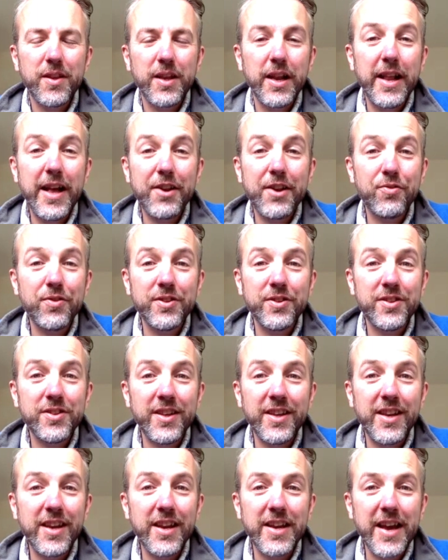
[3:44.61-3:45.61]
the
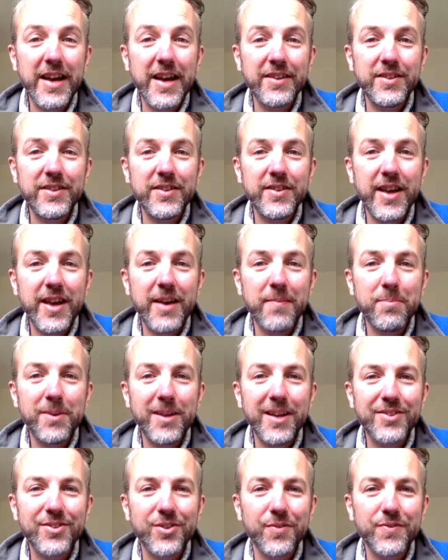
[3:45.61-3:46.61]
electricity and the gas is there, but
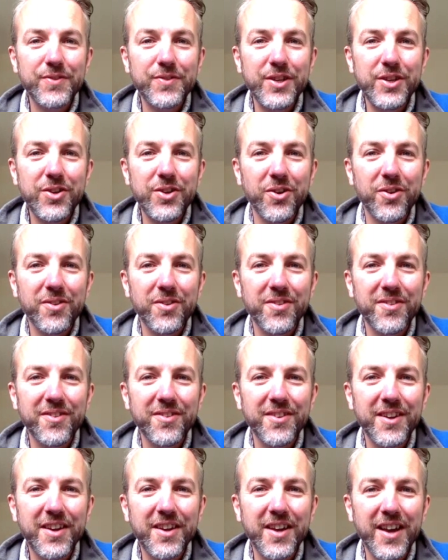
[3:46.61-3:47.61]
that's obviously not
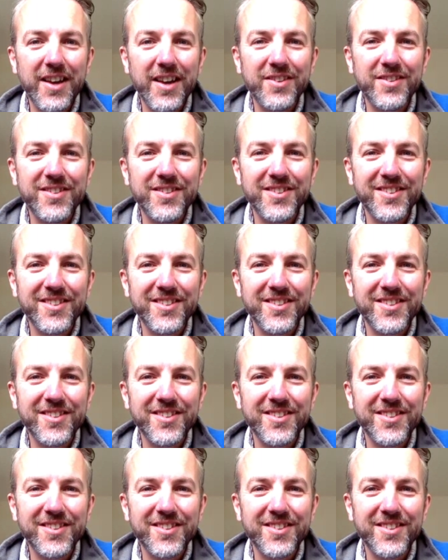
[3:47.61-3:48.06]
the case.